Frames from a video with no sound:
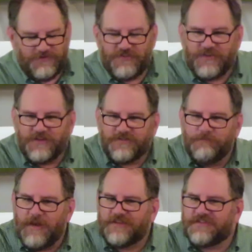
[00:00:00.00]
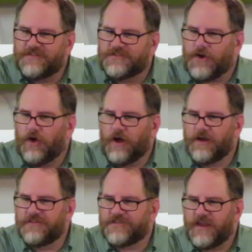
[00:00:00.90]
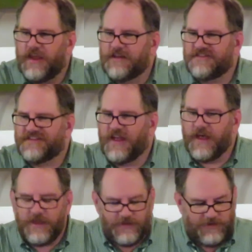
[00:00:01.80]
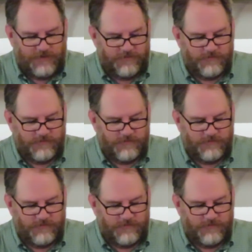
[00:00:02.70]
She says messes cause anxiety.